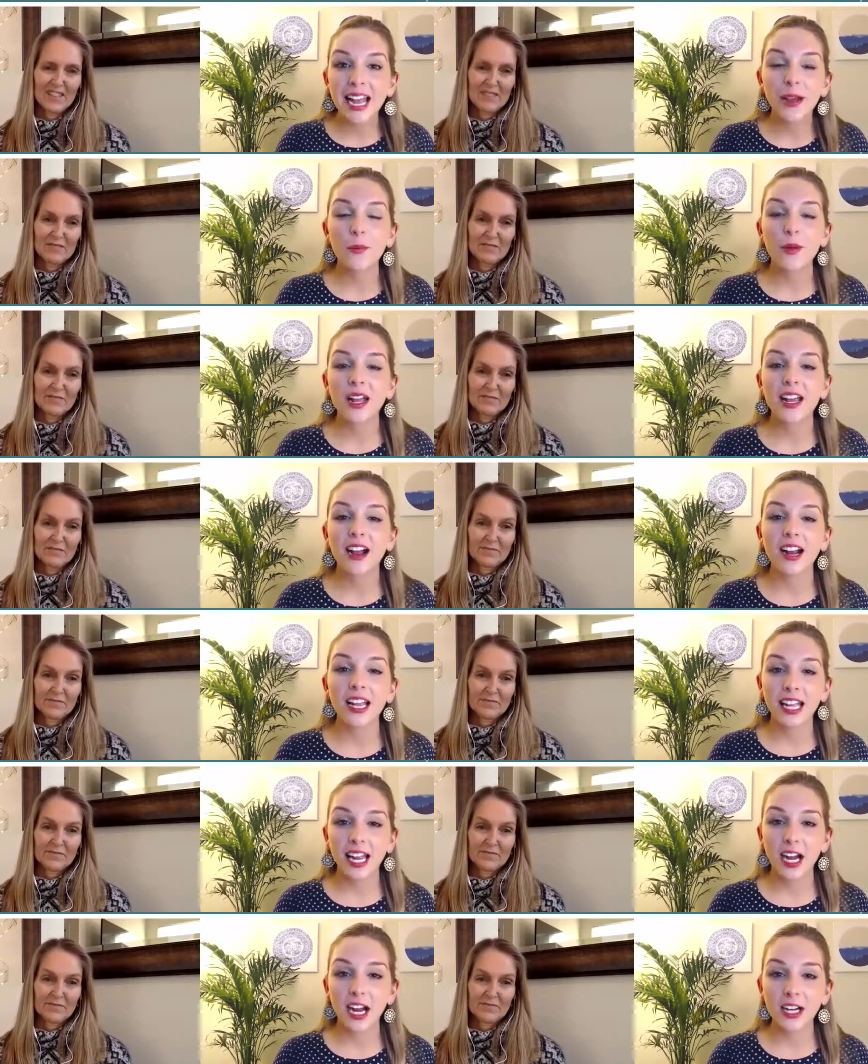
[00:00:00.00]
Speaker 1: we are
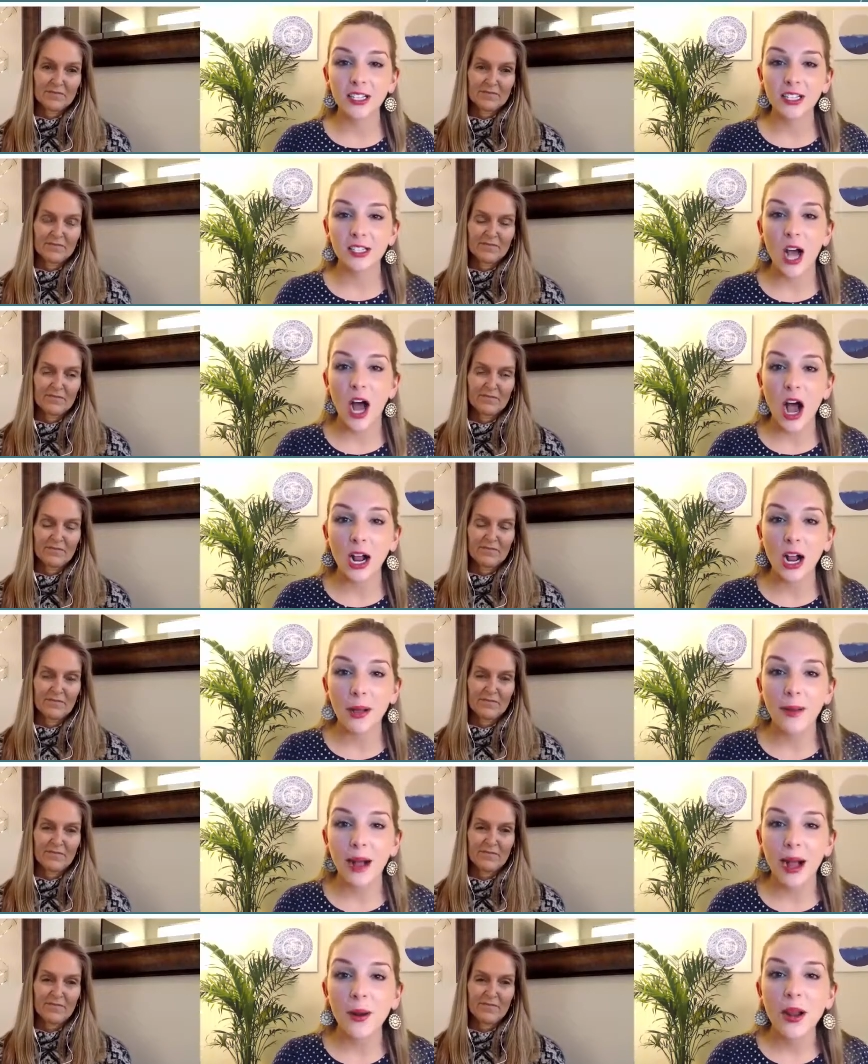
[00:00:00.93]
here to talk
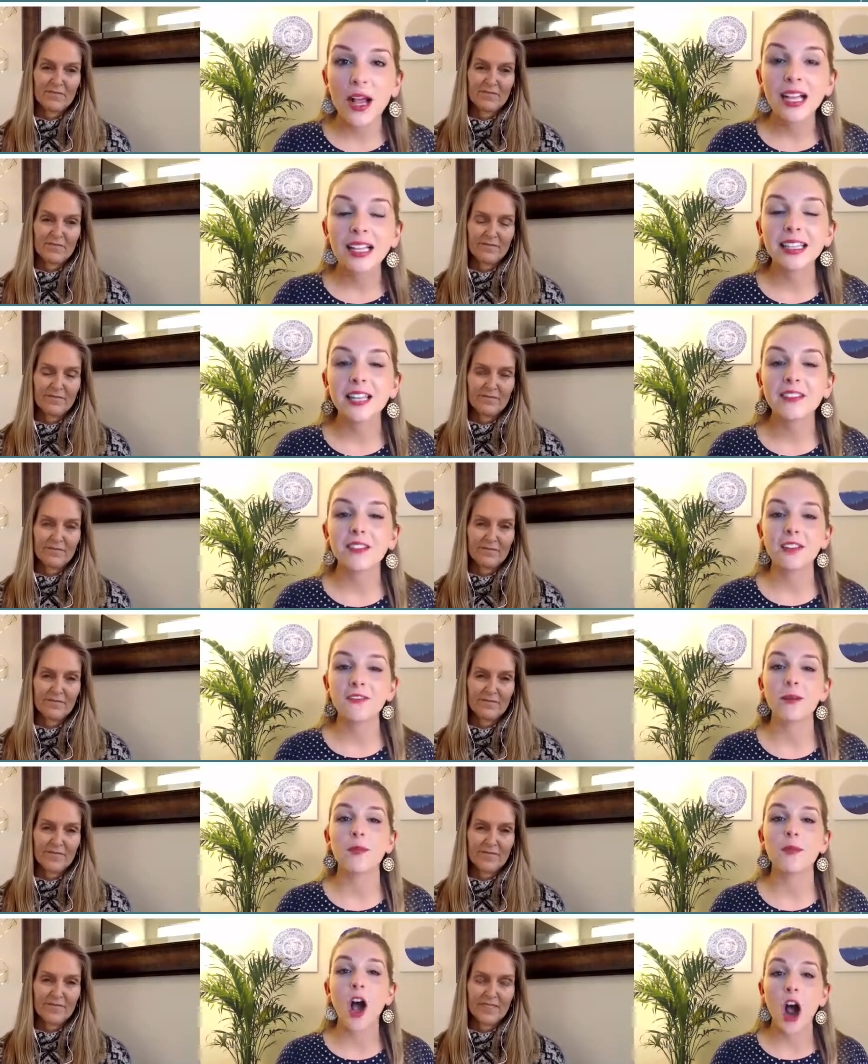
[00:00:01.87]
about living from the
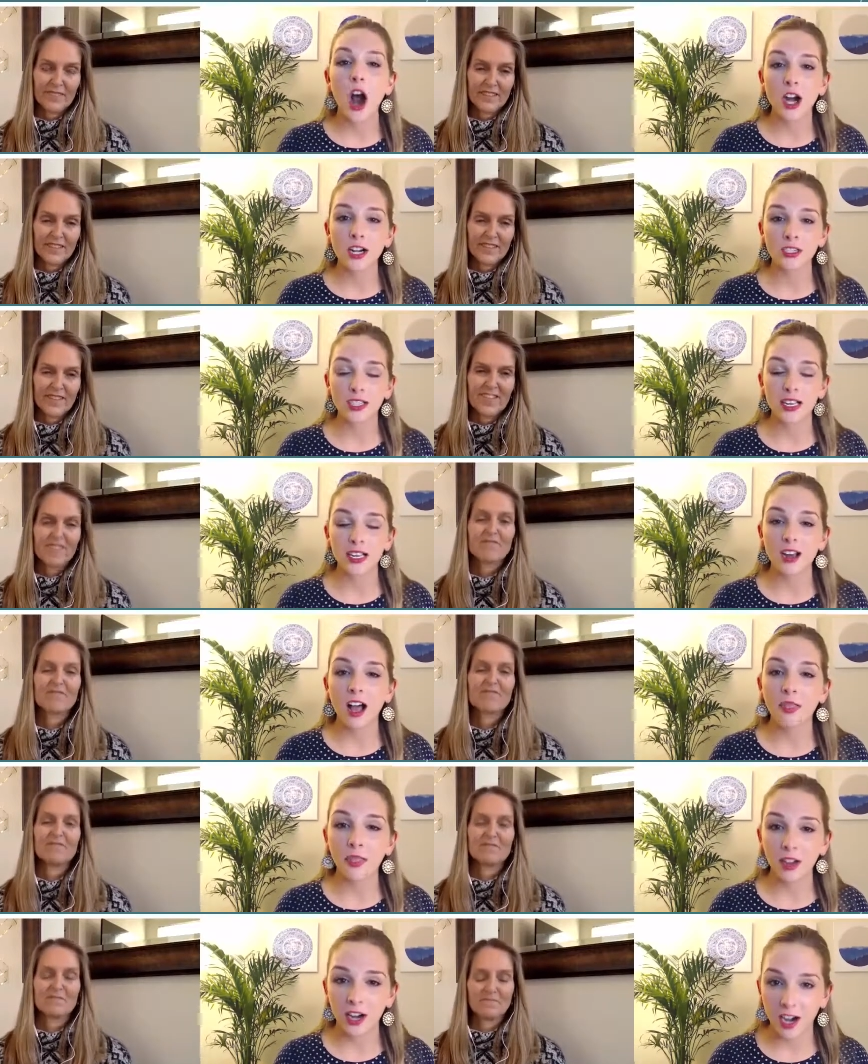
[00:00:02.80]
heart and not the
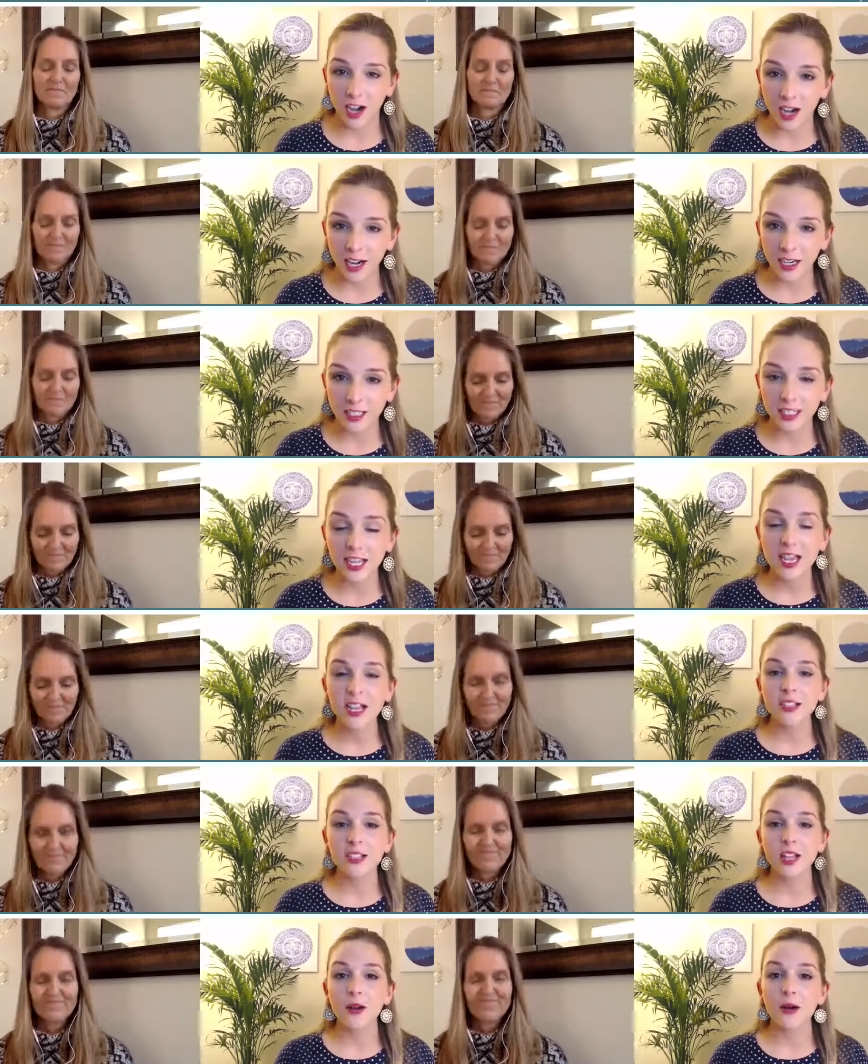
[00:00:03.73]
hurt.
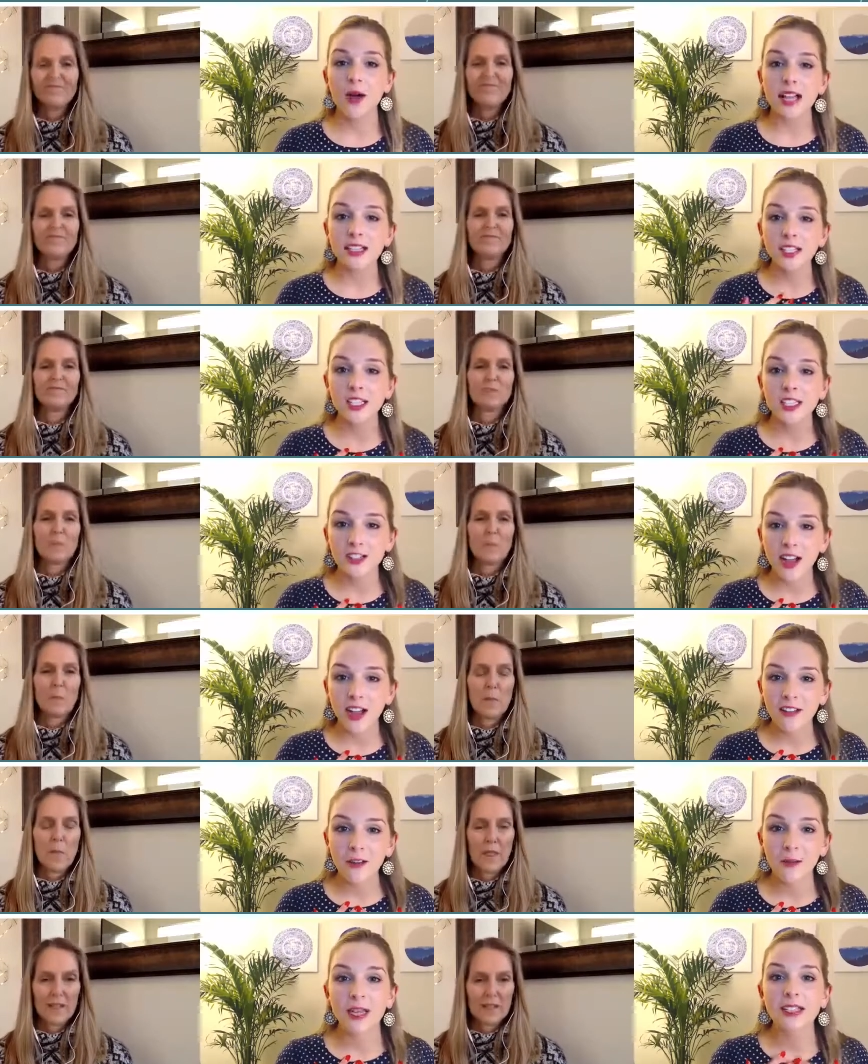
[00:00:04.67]
So as a survivor
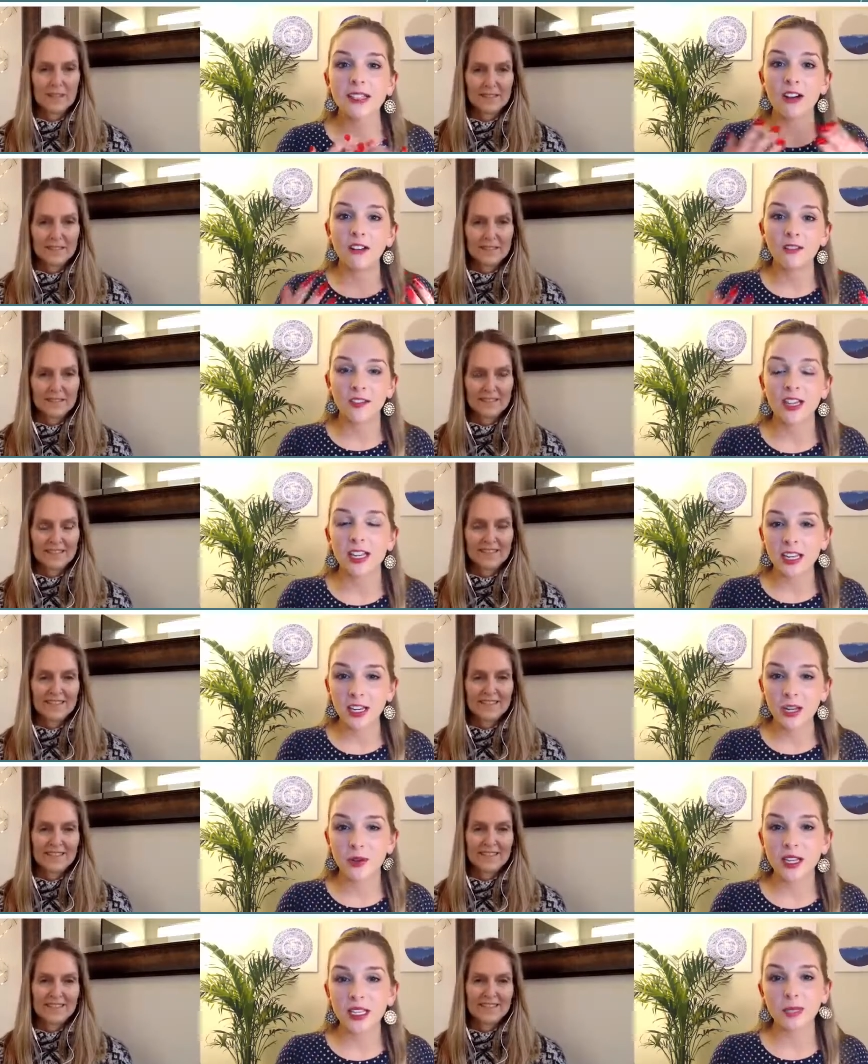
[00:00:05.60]
myself, and you can
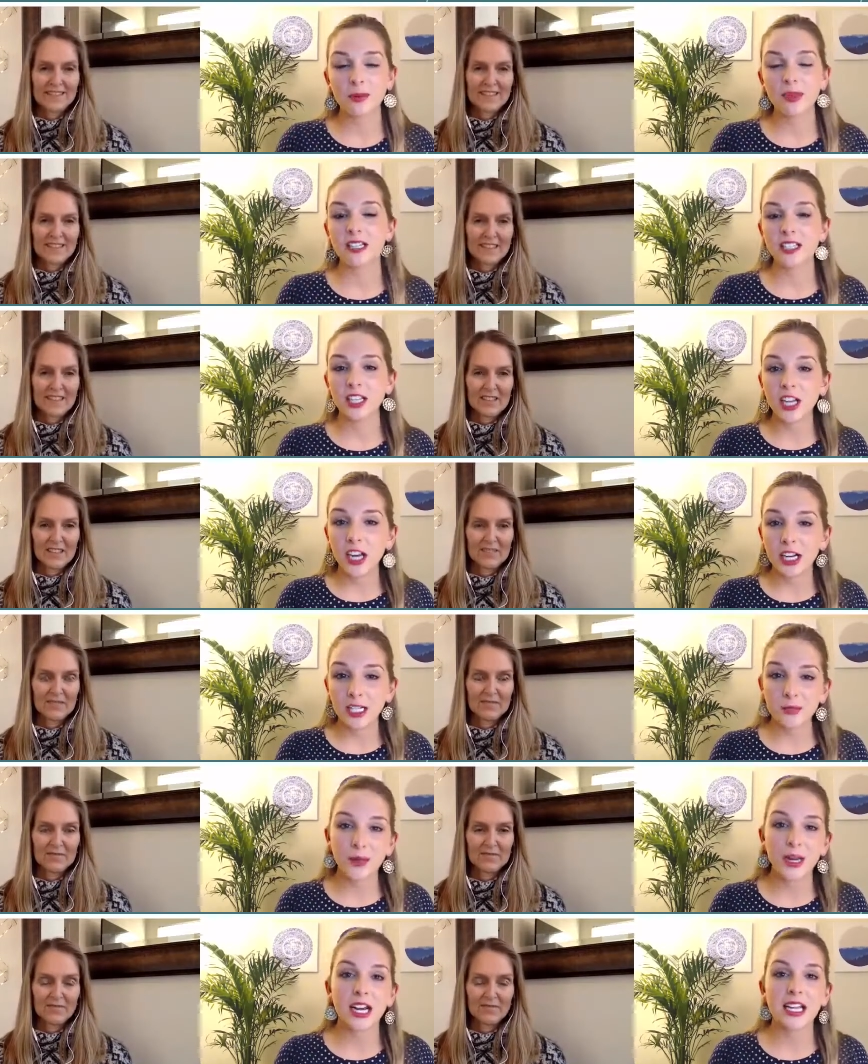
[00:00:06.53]
speak to your
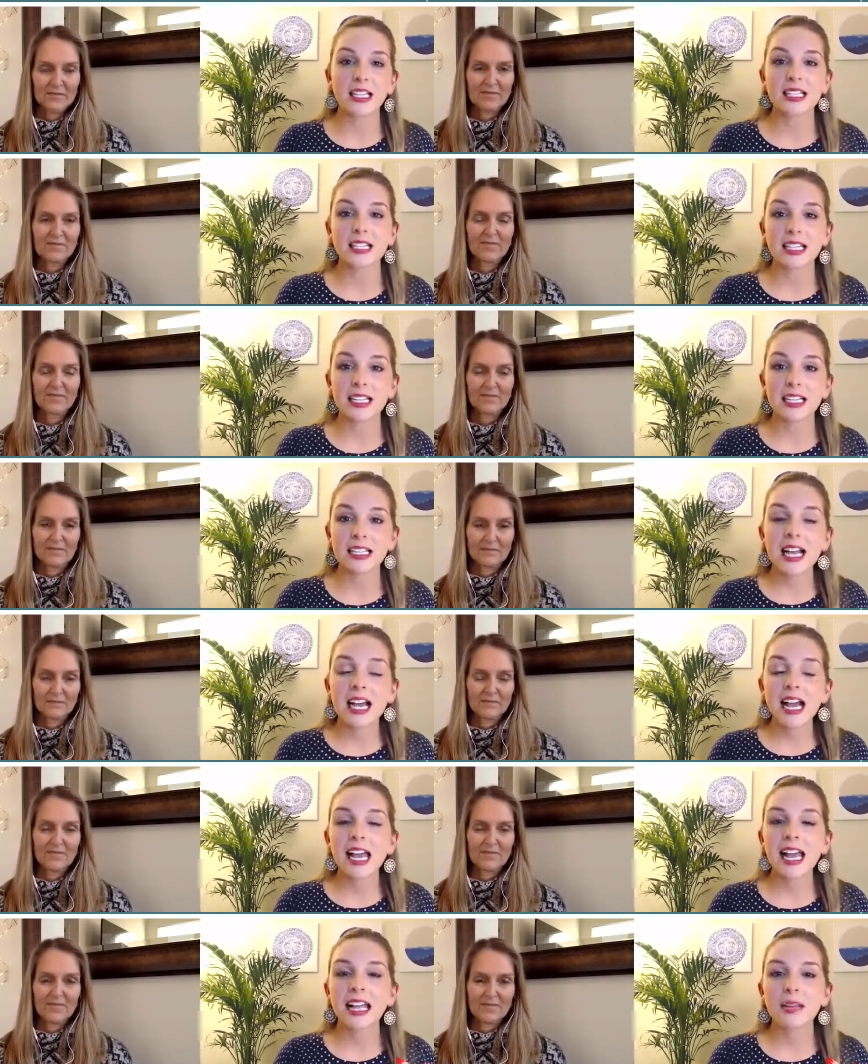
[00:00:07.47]
experiences,
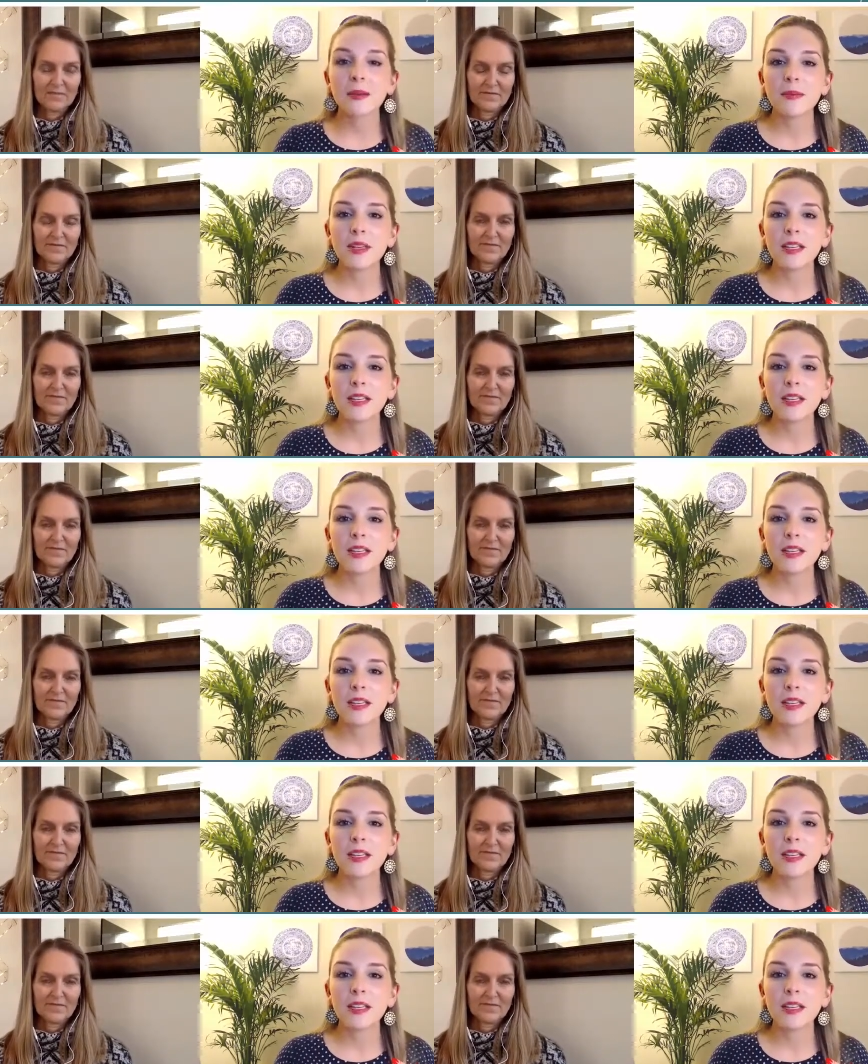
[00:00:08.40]
it can be